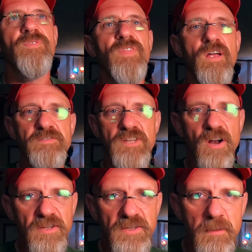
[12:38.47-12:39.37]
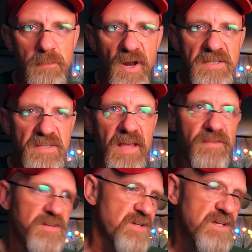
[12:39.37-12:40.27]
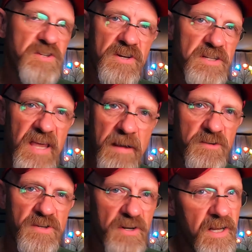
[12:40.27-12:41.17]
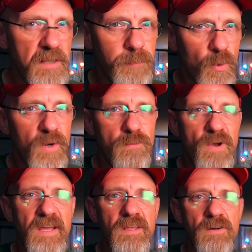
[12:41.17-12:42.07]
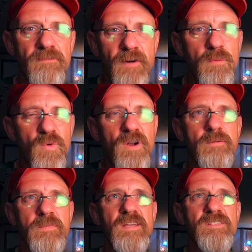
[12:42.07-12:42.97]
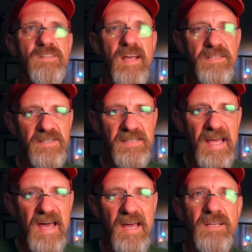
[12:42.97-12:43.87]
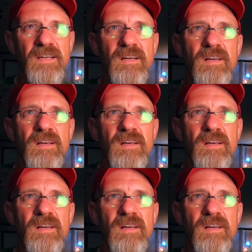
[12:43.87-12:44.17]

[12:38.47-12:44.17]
They've started to embrace that. The Z series cameras are getting pretty regular firmware updates, and that's a sign